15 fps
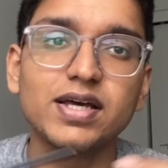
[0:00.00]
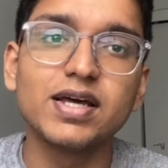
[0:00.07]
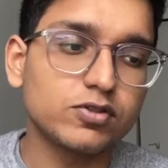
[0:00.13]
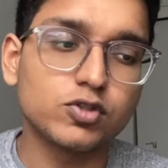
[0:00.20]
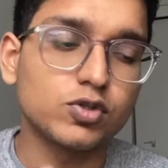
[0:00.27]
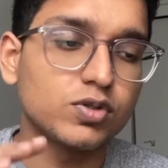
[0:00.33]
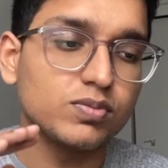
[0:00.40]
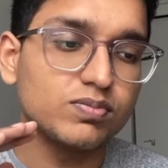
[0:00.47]

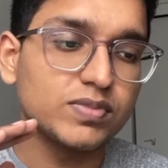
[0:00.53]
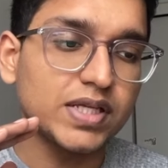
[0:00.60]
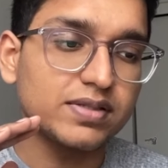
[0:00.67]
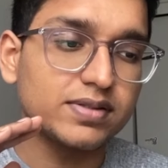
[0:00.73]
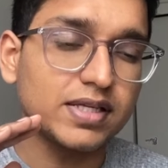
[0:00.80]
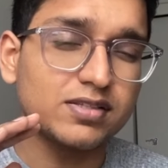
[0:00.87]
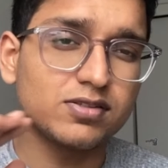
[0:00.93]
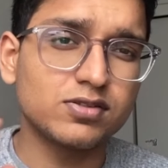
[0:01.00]
So
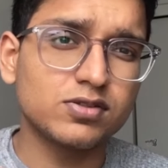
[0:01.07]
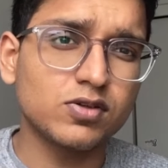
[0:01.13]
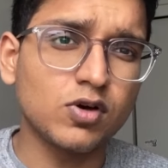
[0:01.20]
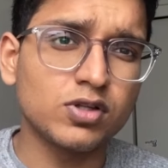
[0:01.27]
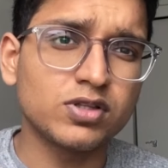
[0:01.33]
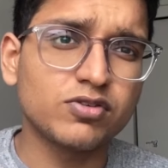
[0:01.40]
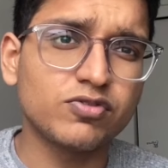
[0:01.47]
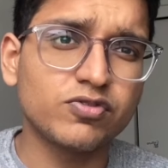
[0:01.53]
that's
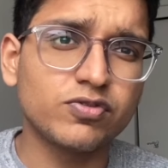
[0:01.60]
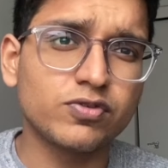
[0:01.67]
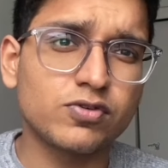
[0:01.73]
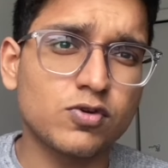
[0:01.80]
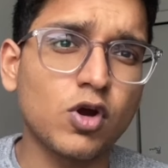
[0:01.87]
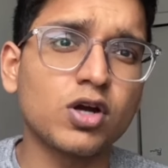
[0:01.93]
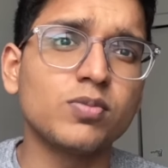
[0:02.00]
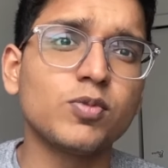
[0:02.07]
on the
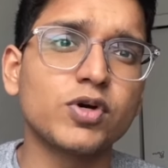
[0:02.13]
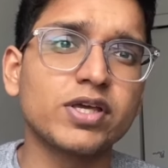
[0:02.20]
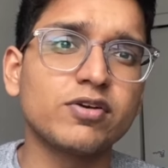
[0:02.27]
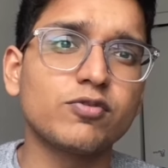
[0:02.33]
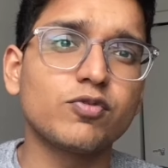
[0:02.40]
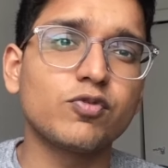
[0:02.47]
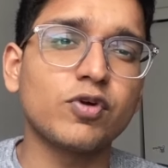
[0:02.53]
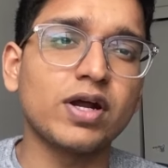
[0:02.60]
slot
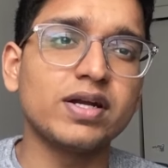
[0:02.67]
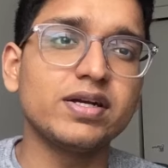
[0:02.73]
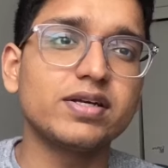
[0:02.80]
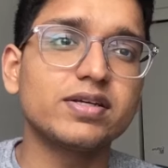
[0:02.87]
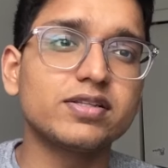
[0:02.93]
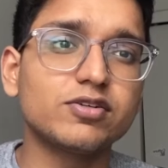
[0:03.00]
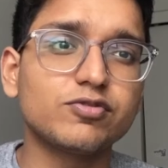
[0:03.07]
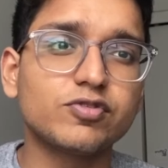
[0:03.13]
booking front.
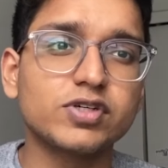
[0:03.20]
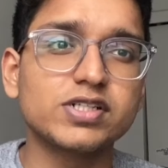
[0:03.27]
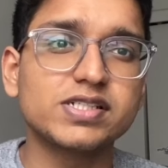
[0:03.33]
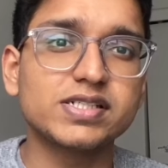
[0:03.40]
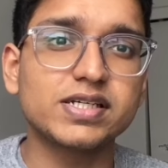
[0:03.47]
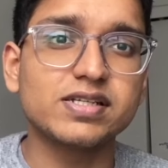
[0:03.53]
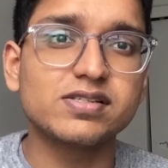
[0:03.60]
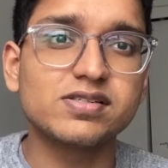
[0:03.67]
The
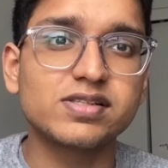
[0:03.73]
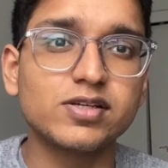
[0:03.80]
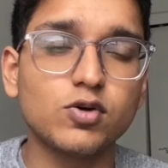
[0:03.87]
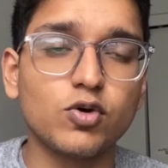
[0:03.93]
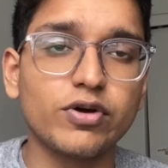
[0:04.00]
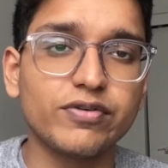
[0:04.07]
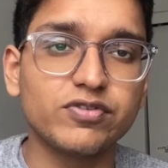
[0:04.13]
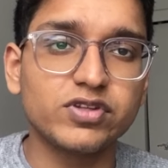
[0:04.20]
first is the
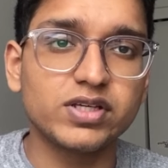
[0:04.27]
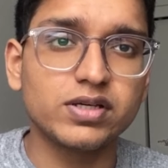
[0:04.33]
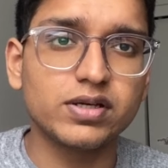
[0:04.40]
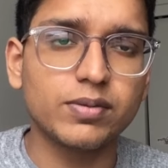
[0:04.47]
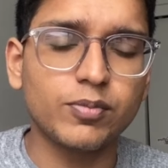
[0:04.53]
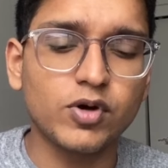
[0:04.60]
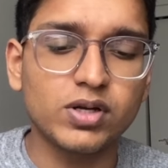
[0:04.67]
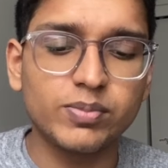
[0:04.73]
OFC
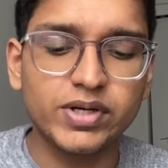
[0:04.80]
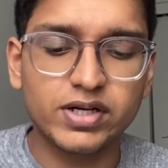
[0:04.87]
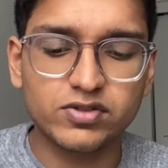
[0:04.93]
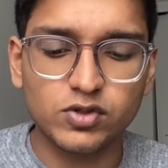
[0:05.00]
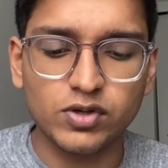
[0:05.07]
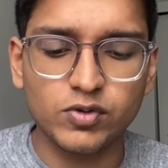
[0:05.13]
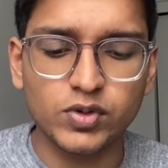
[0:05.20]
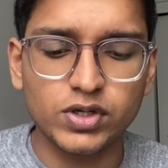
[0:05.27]
appointment.
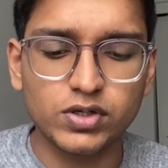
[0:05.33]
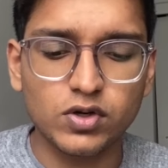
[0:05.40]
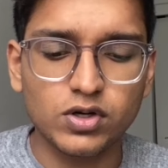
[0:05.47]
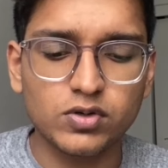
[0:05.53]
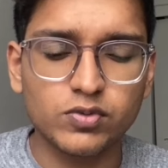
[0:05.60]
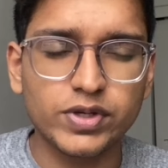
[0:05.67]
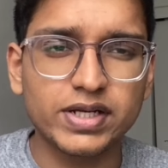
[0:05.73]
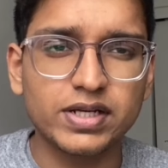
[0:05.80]
So I want to
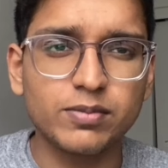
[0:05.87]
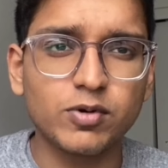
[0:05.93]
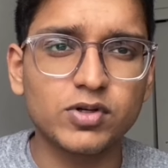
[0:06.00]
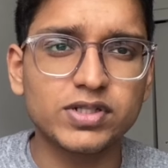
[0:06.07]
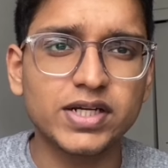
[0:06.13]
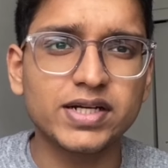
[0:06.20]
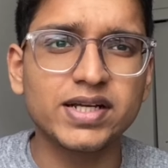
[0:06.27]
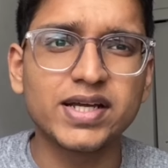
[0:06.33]
talk quickly about
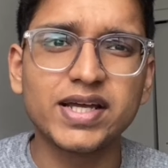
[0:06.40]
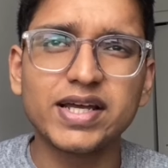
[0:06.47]
that.